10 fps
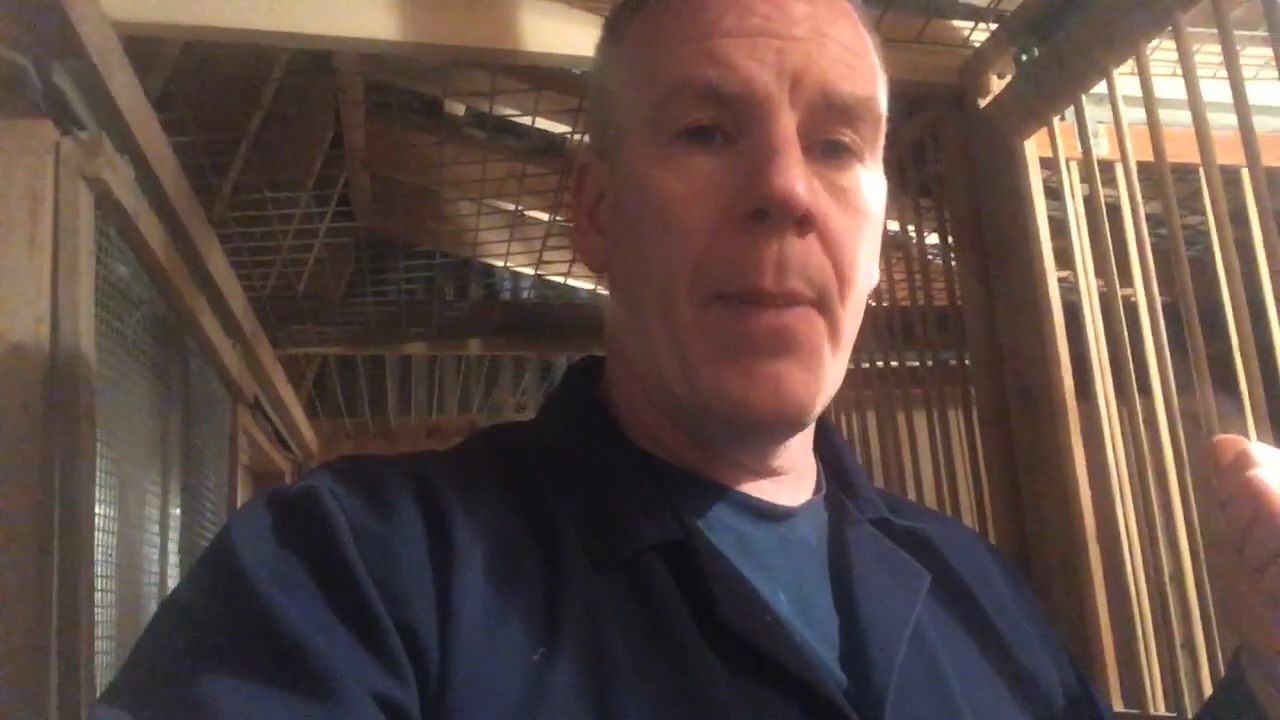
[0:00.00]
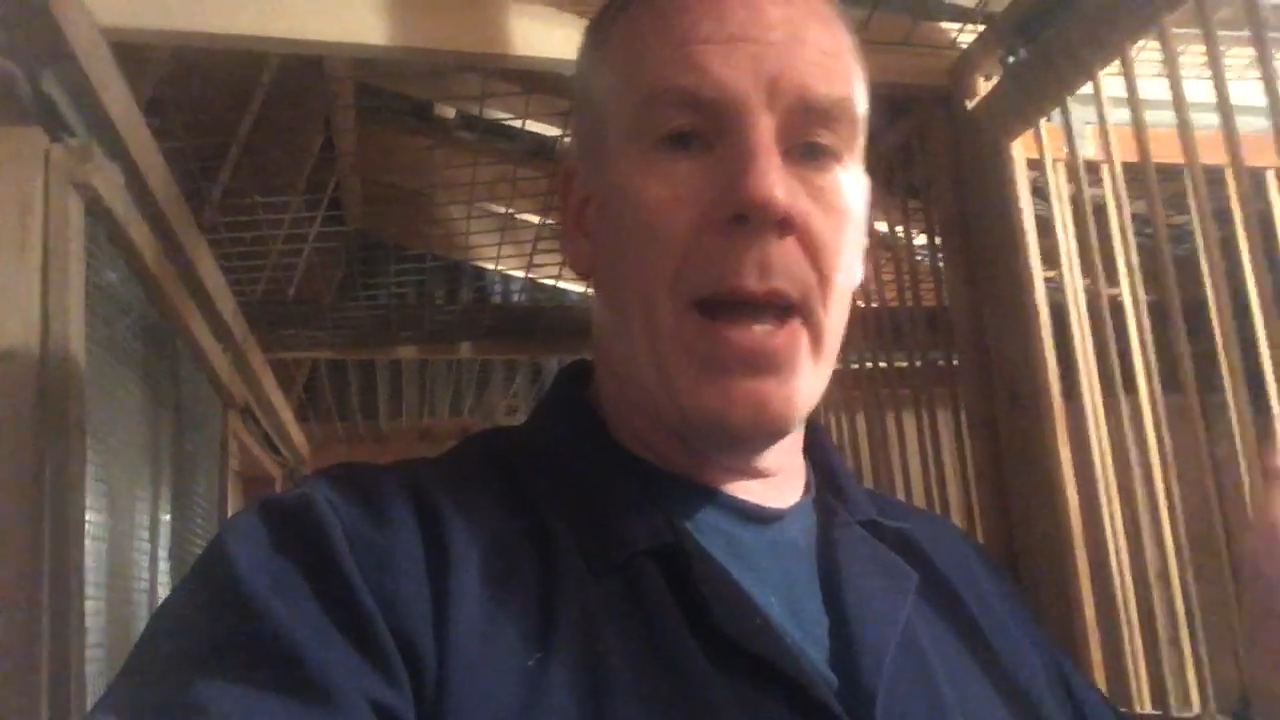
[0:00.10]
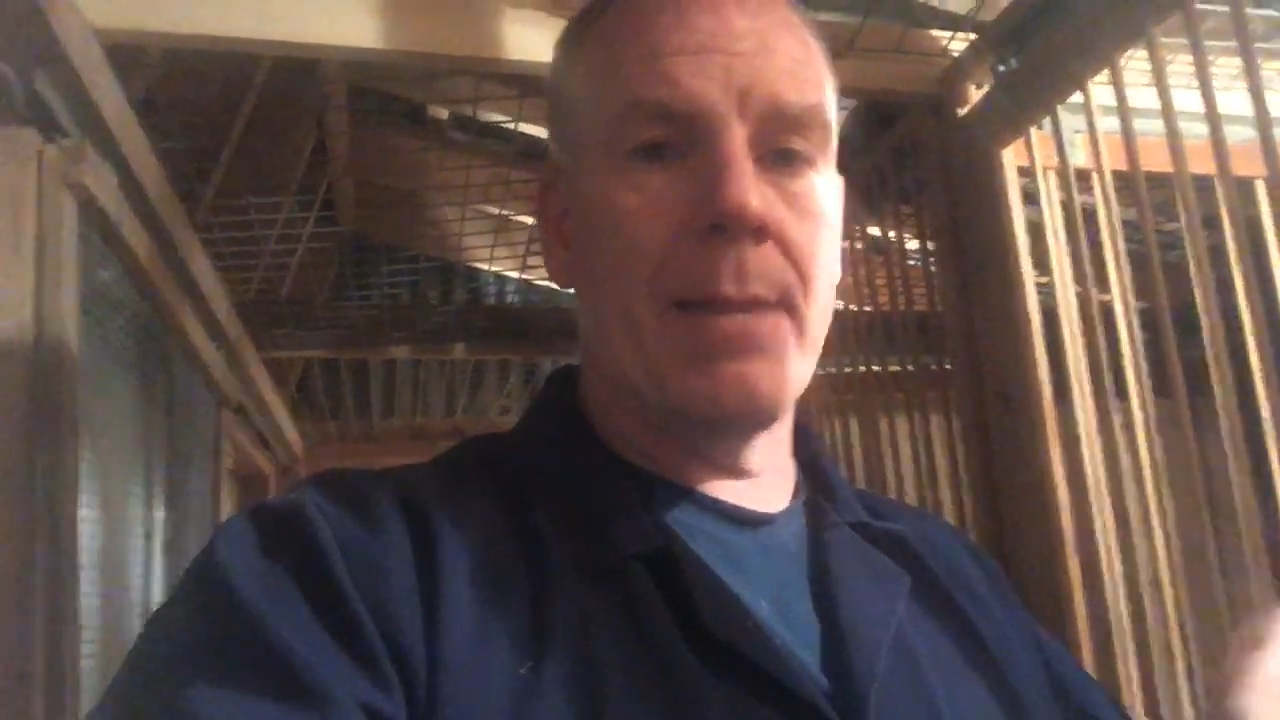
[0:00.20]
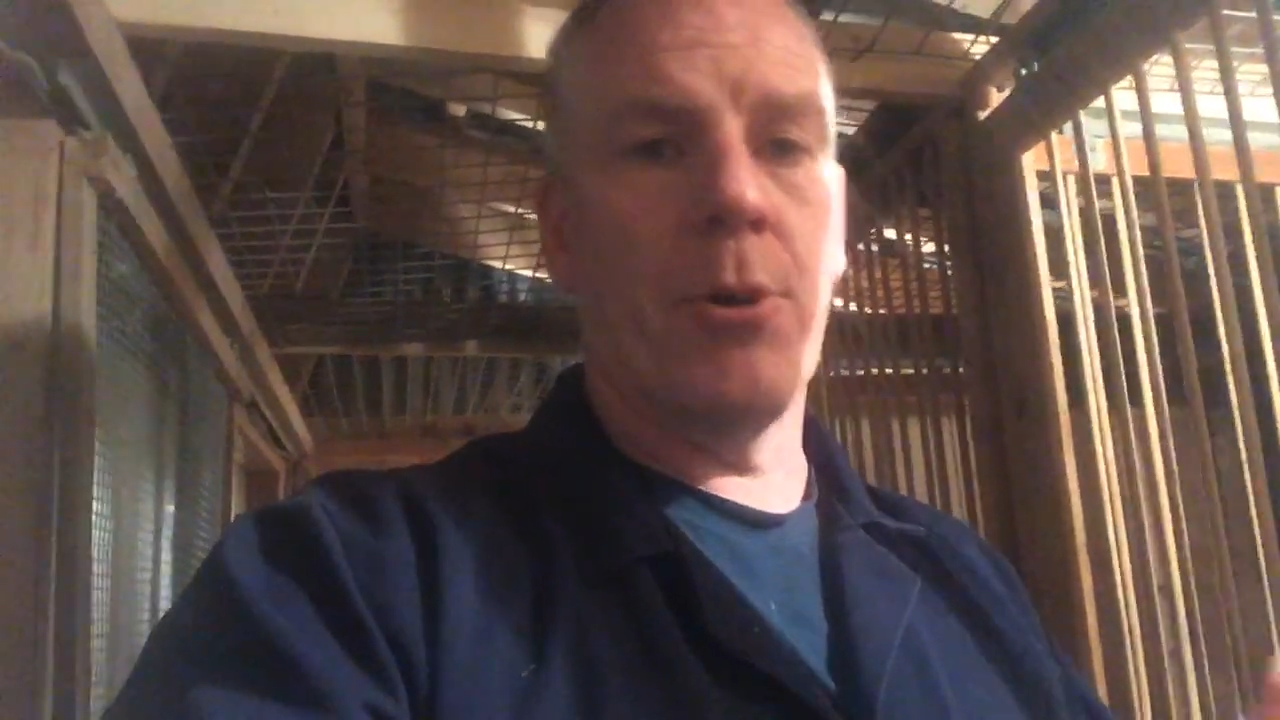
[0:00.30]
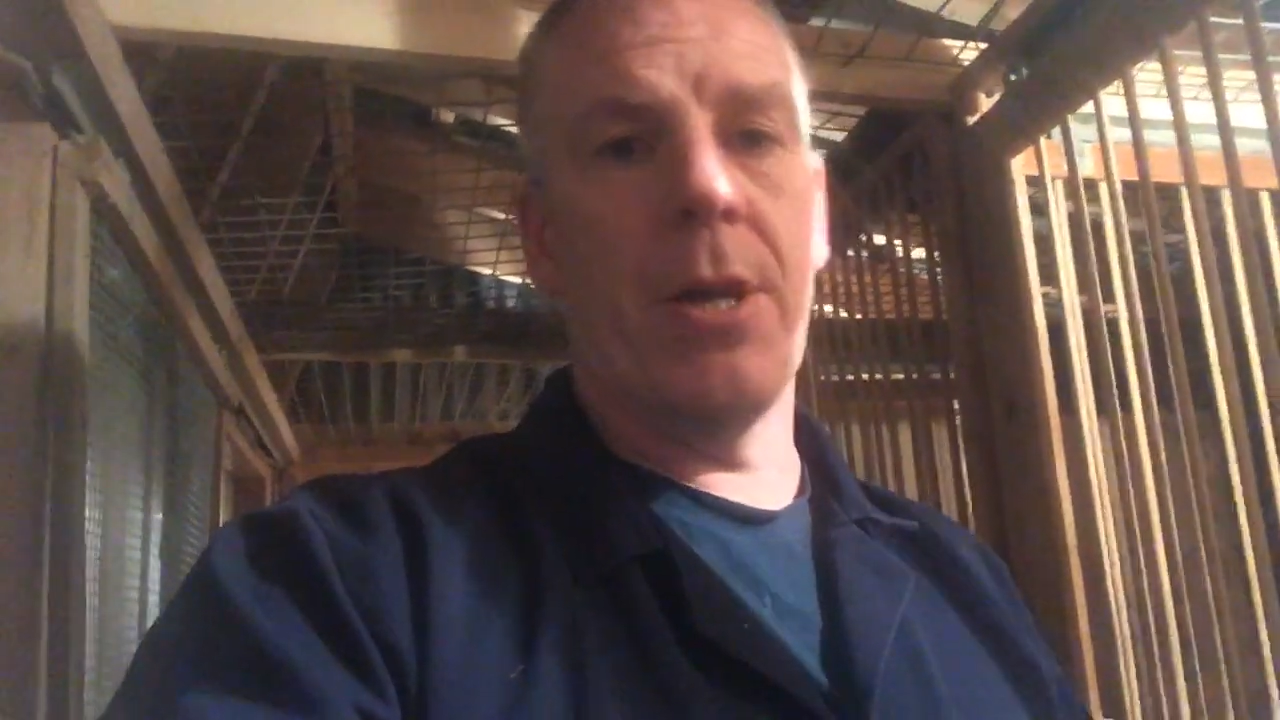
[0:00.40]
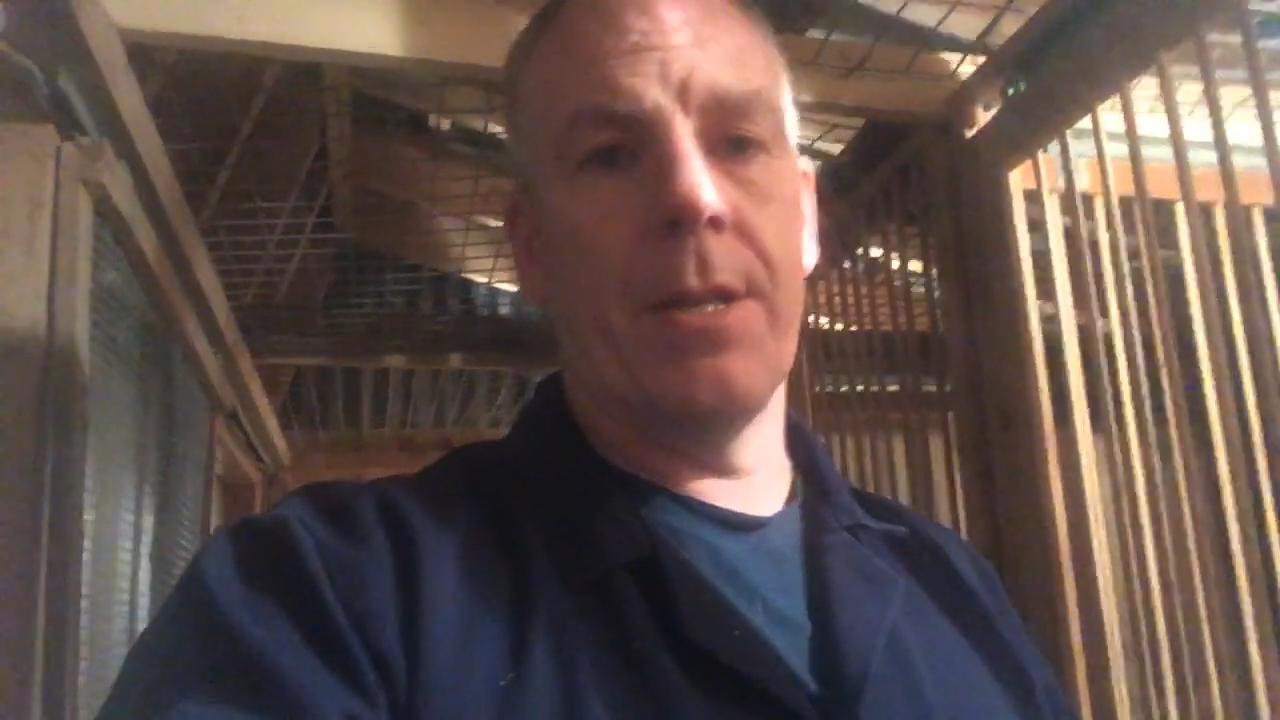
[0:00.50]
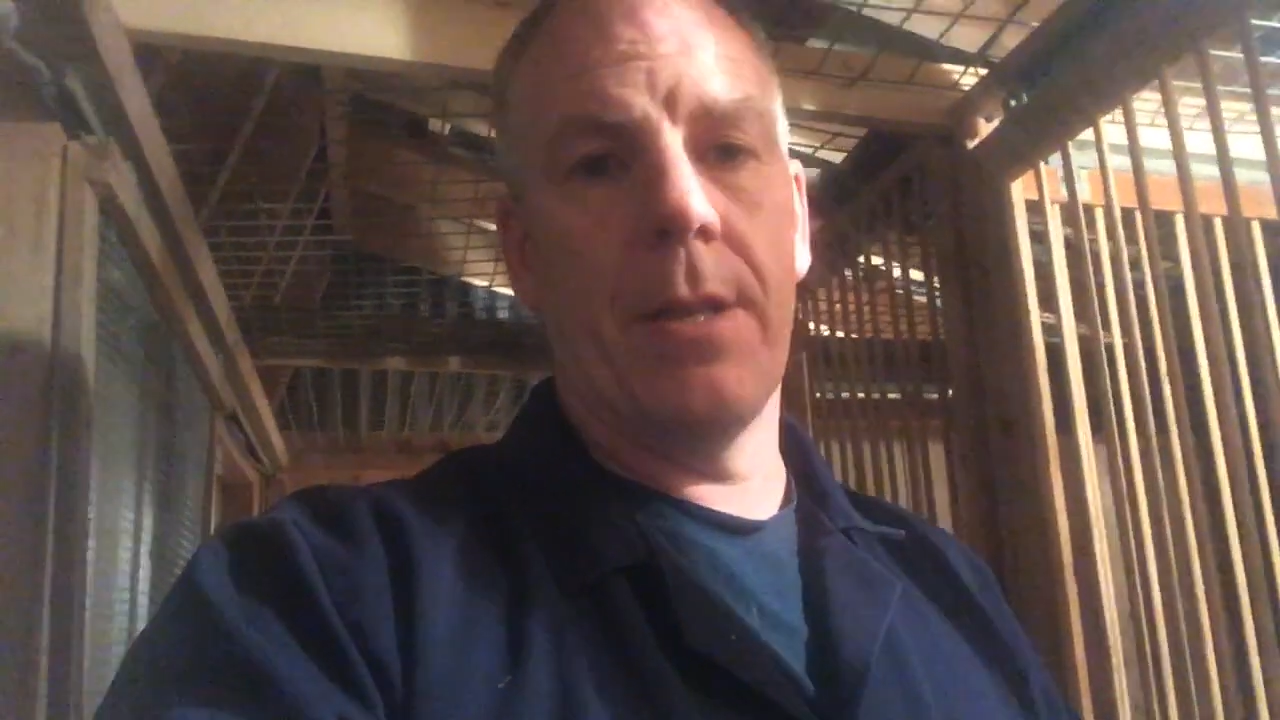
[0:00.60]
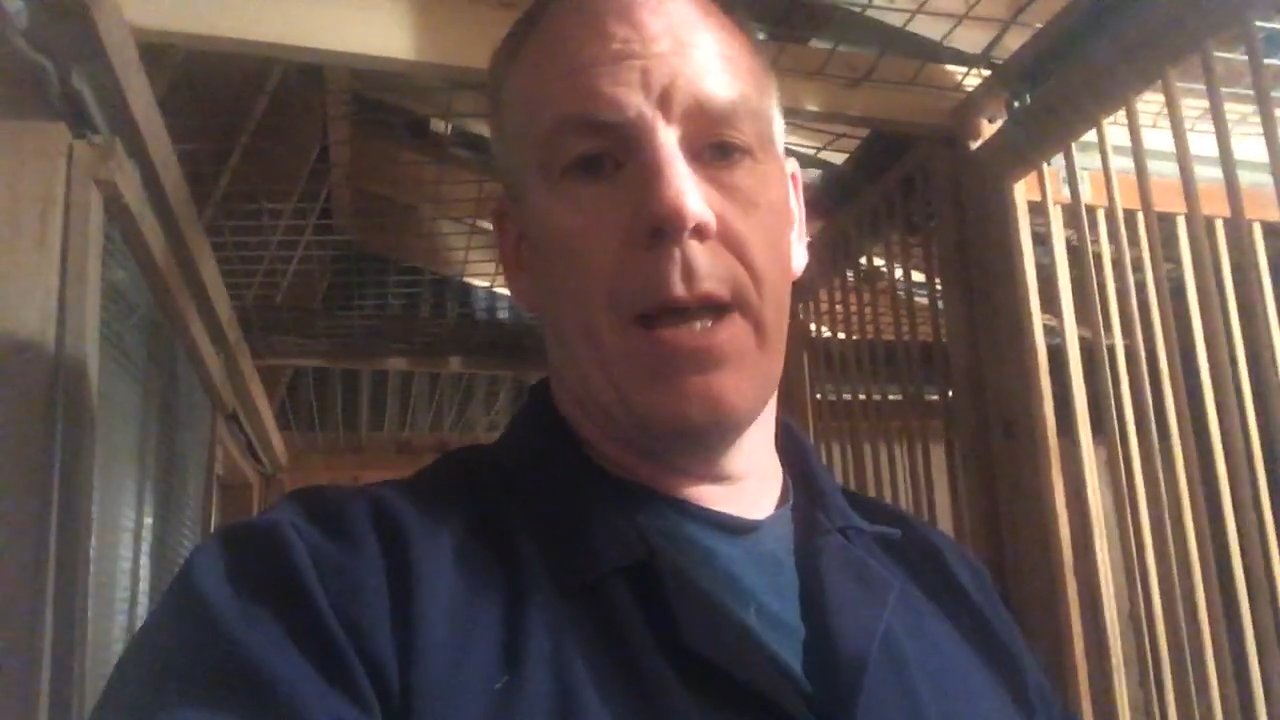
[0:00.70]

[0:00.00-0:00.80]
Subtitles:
pal of mine